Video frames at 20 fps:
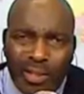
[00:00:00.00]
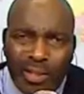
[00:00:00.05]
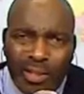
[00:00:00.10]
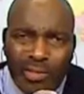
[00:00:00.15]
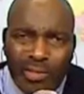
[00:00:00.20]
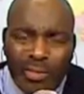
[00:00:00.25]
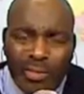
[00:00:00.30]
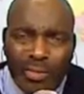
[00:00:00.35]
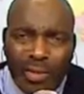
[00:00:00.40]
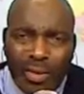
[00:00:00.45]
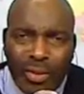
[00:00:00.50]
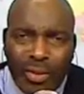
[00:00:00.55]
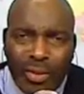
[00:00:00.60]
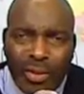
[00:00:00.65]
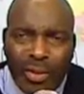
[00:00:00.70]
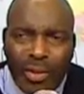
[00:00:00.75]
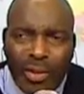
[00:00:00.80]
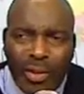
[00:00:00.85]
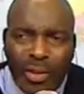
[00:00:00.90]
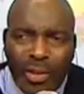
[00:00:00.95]
issues
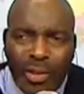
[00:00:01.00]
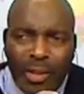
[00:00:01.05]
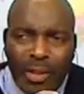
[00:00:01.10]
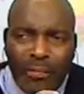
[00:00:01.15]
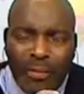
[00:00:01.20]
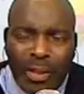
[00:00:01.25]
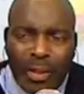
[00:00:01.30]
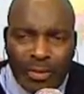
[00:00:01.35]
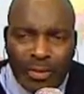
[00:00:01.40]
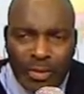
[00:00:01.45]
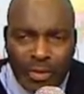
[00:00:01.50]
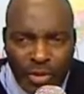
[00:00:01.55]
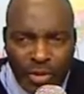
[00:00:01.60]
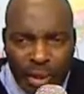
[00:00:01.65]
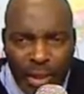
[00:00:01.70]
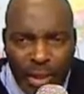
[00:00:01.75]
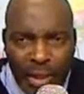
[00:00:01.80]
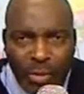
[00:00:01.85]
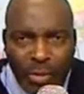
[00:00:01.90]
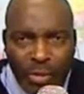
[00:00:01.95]
if as a
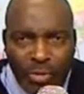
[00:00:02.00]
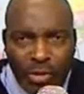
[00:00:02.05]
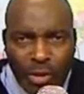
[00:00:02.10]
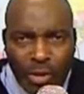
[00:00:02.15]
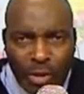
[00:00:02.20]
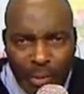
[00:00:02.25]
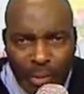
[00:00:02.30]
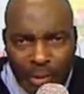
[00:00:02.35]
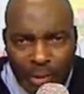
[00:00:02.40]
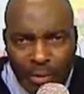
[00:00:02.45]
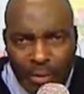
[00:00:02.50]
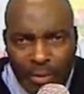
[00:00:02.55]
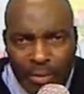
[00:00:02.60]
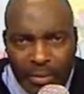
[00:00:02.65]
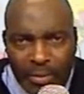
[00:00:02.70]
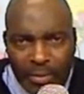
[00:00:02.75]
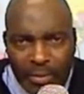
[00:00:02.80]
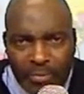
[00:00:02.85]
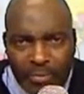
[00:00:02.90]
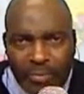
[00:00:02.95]
child, your
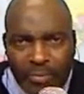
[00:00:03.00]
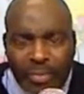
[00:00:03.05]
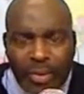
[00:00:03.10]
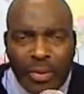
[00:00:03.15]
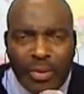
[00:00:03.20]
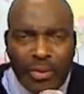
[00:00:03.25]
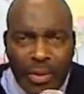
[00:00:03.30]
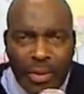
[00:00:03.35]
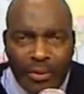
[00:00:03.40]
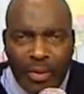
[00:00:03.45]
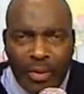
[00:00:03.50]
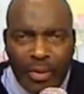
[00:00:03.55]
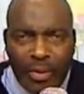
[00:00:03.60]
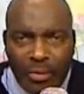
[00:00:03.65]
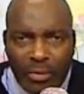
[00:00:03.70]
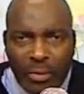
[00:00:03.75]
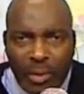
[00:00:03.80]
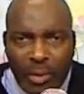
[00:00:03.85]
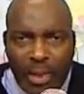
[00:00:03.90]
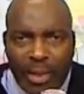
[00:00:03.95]
parents, give you a
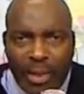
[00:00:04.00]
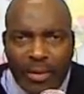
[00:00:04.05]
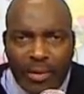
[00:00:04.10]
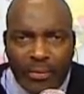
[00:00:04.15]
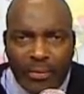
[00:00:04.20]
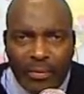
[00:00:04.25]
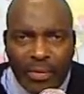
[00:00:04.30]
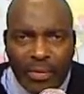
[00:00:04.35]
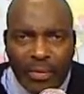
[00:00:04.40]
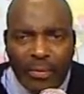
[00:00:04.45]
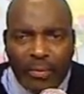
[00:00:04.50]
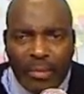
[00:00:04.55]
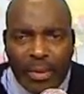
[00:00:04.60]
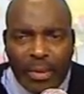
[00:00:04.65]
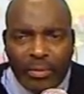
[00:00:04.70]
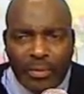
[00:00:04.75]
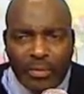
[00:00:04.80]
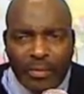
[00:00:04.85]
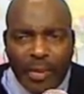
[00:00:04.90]
little wine, give you a little beer to